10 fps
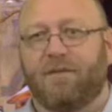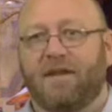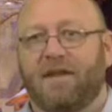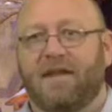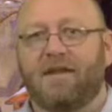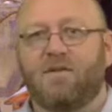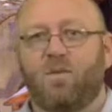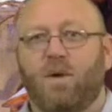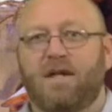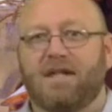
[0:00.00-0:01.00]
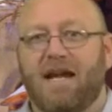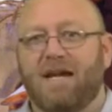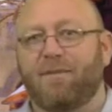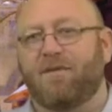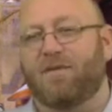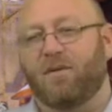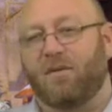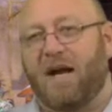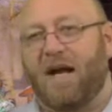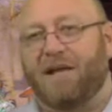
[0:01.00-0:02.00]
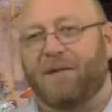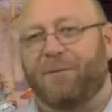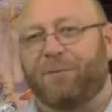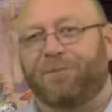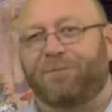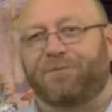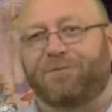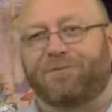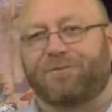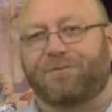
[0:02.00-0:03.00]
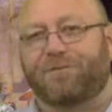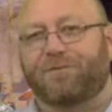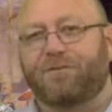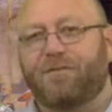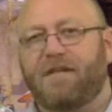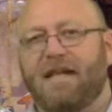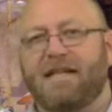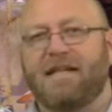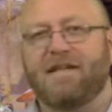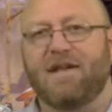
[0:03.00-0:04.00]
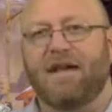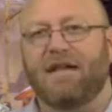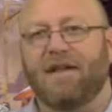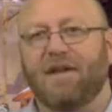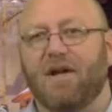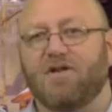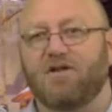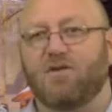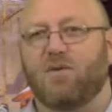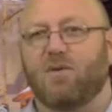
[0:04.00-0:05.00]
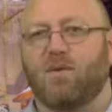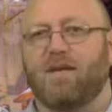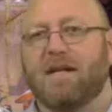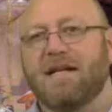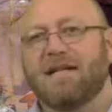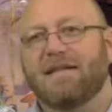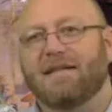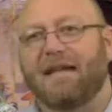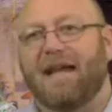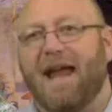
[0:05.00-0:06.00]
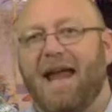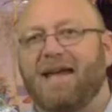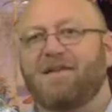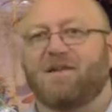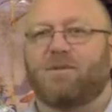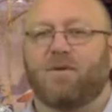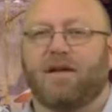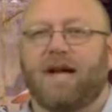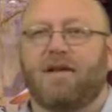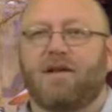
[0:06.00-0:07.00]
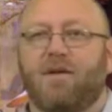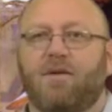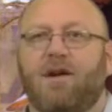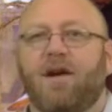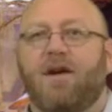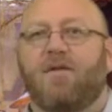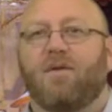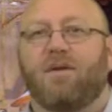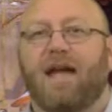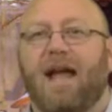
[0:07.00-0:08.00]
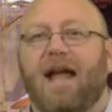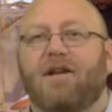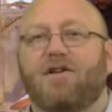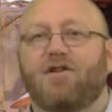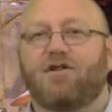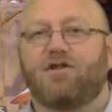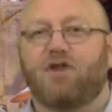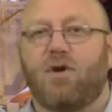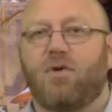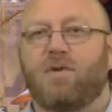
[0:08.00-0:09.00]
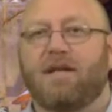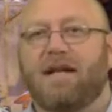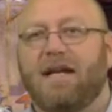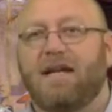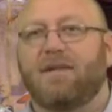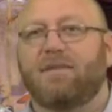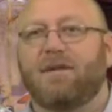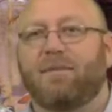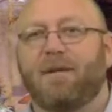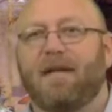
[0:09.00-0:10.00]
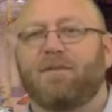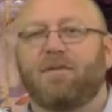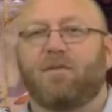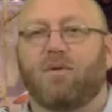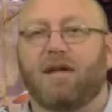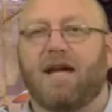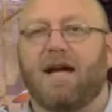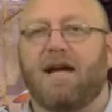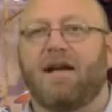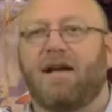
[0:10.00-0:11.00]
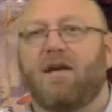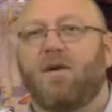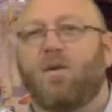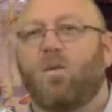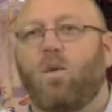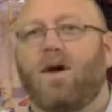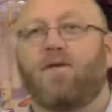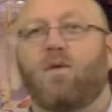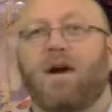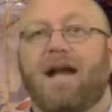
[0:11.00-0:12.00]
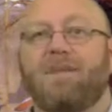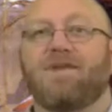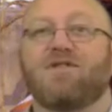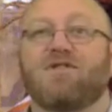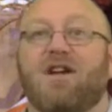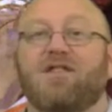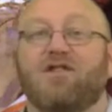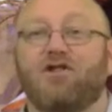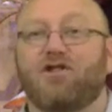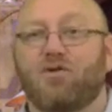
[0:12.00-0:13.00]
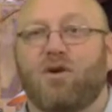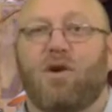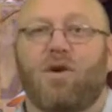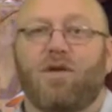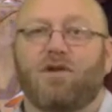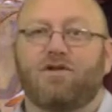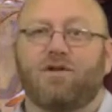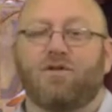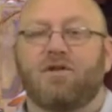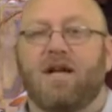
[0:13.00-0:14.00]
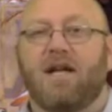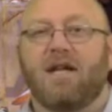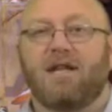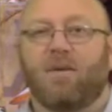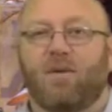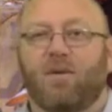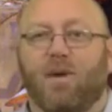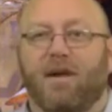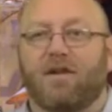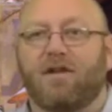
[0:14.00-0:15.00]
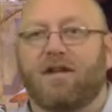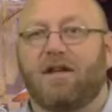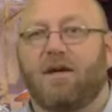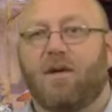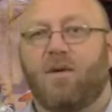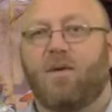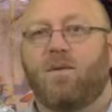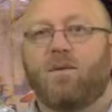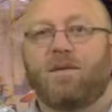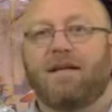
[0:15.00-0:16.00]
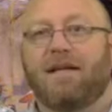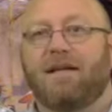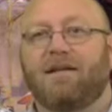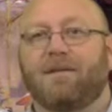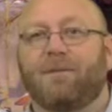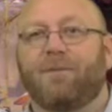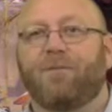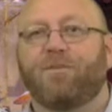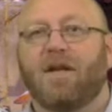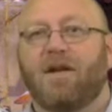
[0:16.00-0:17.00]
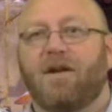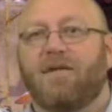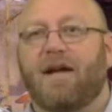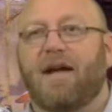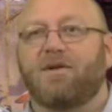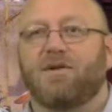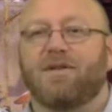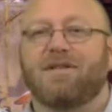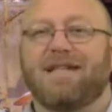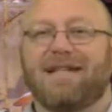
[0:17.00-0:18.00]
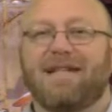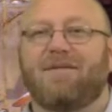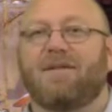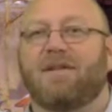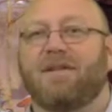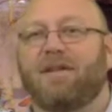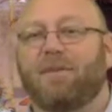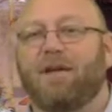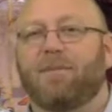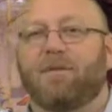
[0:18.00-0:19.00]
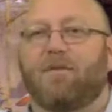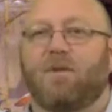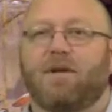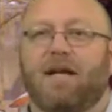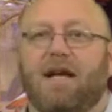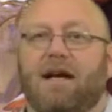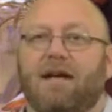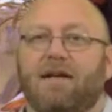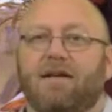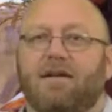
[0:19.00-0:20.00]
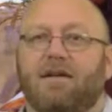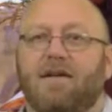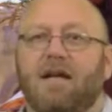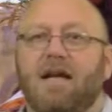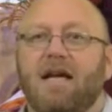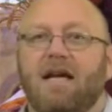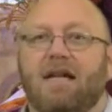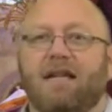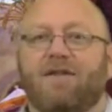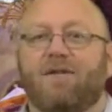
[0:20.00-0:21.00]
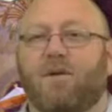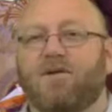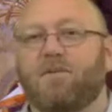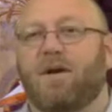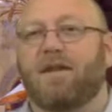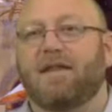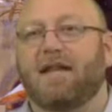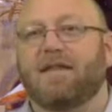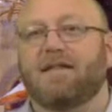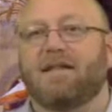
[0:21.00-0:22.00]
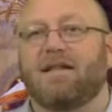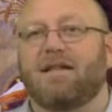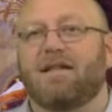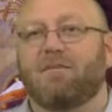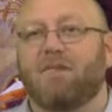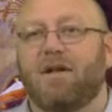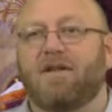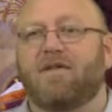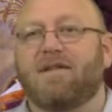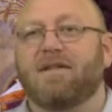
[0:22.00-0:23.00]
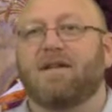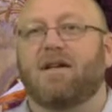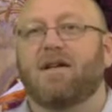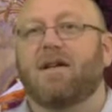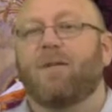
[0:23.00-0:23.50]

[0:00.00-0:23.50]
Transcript: then was Haman full of wrath and and he thought scorn to lay hands on Mordecai alone, for they had showed him the people of Mordecai. Wherefore Haman sought to destroy all the Jews that were throughout the whole kingdom of Ahasuerus, even the people of Mordecai. In the first month, that is the month of Nisan,